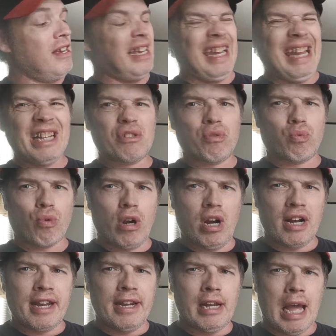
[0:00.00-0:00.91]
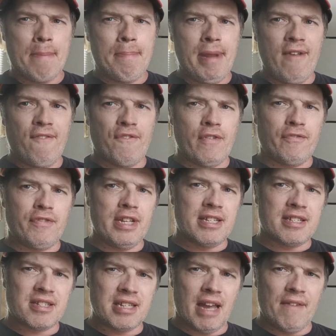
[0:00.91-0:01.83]
It's rugged,
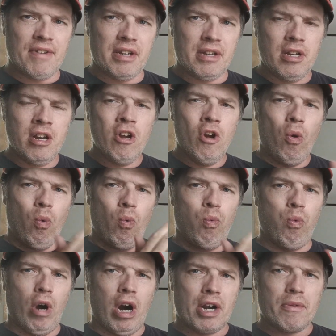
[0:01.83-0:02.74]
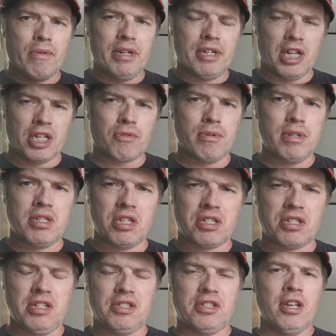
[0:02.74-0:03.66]
IP57, water and dust
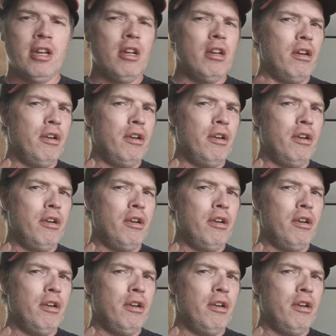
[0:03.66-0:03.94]
resistance.